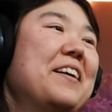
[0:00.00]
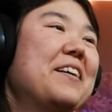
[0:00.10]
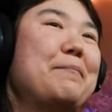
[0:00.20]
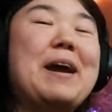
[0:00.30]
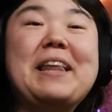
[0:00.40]

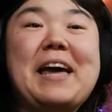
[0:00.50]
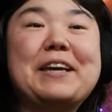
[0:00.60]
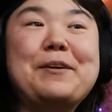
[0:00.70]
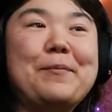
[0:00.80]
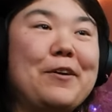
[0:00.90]
May like
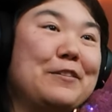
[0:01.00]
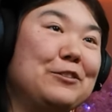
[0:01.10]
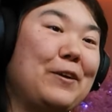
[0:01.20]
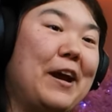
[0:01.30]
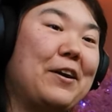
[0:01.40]
you more than
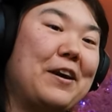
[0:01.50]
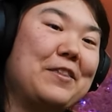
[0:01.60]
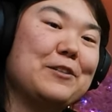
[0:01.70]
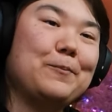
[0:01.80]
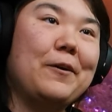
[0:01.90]
Stryker at
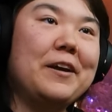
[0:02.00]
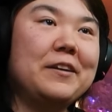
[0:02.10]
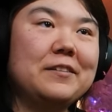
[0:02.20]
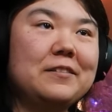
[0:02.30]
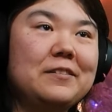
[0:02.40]
this point.
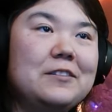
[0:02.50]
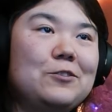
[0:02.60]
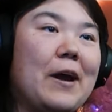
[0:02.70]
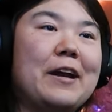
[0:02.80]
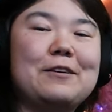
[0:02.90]

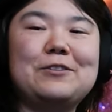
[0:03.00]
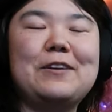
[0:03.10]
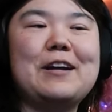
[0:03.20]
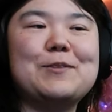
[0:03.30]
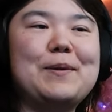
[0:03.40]
Stryker's turned
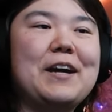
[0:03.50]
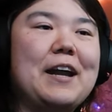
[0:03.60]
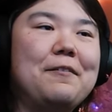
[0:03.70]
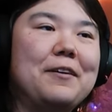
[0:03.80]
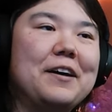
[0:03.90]
out to be
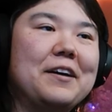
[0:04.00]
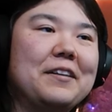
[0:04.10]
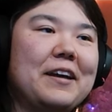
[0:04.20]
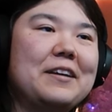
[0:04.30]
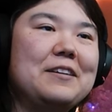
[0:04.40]
kind of a,
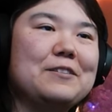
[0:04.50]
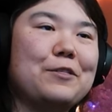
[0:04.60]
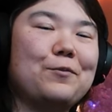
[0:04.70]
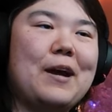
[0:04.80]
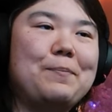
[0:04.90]
like, he's a
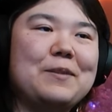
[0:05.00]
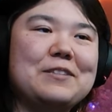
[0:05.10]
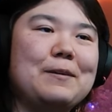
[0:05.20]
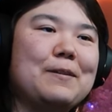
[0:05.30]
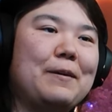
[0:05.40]
threat, but at the
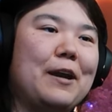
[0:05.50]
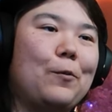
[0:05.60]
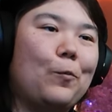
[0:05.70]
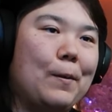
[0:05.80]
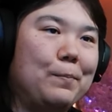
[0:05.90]
same time kind of
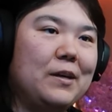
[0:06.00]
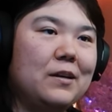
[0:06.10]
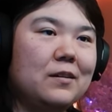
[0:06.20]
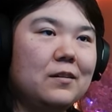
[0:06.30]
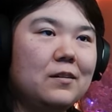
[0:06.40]
wimpy.
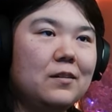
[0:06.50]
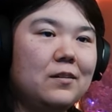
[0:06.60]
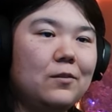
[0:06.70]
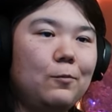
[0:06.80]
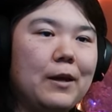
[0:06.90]

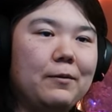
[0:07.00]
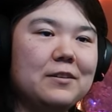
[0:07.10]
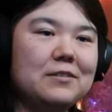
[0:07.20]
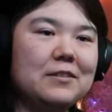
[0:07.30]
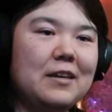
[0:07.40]
Wait, what
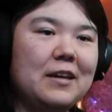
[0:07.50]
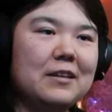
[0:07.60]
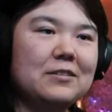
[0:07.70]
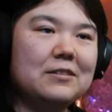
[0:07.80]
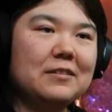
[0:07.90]
is
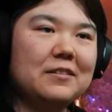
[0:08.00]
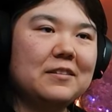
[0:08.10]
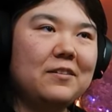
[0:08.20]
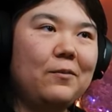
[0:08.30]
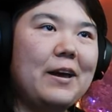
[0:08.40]
this?
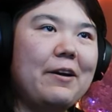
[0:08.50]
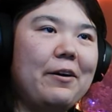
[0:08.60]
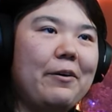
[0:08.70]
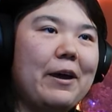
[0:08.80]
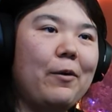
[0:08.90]

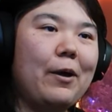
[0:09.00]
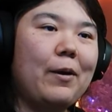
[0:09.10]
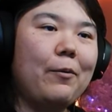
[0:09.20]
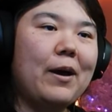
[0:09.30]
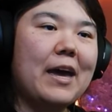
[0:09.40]

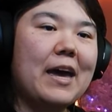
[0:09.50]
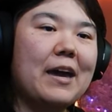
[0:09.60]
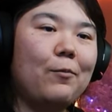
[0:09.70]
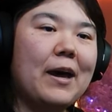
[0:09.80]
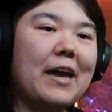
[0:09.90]

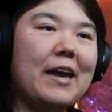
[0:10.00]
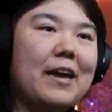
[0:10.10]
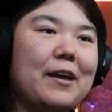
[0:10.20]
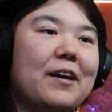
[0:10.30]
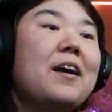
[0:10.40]

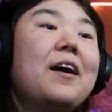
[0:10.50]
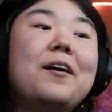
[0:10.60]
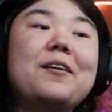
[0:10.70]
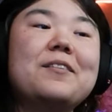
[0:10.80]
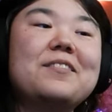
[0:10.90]
Wait.
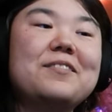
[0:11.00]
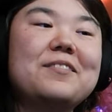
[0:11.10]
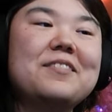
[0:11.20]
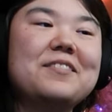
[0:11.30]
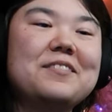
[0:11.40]

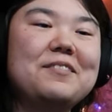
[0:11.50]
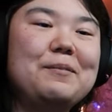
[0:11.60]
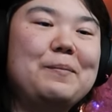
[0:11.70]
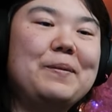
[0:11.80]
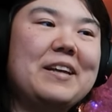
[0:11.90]

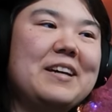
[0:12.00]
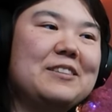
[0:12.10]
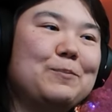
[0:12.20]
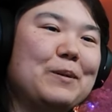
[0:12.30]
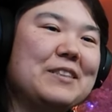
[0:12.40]

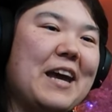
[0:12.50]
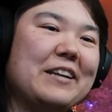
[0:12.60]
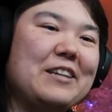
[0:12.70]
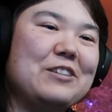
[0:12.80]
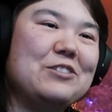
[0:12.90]
Blitz
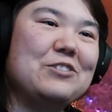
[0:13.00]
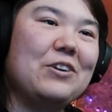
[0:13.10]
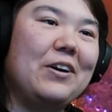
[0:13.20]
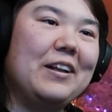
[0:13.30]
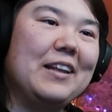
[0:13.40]
protecting
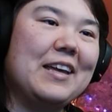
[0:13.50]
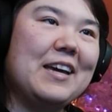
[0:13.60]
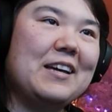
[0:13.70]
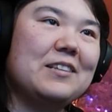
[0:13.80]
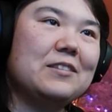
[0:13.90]

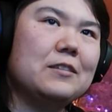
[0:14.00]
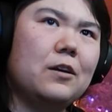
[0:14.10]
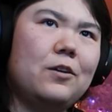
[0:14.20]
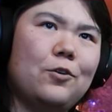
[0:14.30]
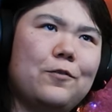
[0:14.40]
Stolas
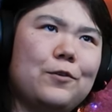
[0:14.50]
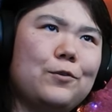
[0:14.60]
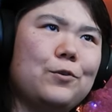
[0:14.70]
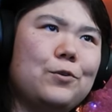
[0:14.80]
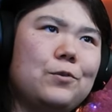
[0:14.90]
over...